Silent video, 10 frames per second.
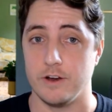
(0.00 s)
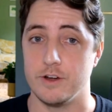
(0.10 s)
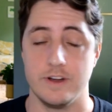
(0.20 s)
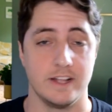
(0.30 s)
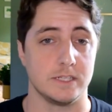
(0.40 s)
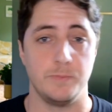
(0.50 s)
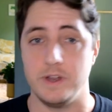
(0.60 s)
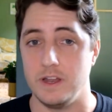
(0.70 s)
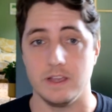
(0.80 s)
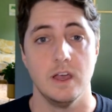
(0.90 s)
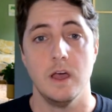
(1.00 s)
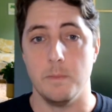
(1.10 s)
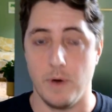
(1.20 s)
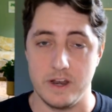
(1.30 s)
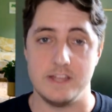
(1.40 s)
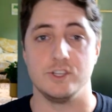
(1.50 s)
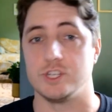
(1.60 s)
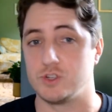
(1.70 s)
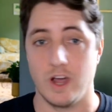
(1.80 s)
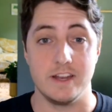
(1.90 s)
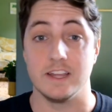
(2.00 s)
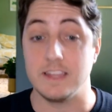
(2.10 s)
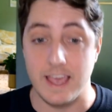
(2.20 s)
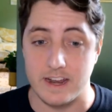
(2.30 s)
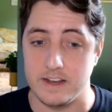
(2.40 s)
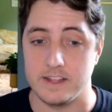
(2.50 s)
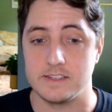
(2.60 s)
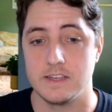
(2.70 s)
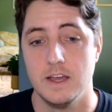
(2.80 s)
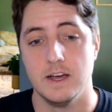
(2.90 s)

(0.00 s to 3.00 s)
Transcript: You're not spending money just trying to get candidates.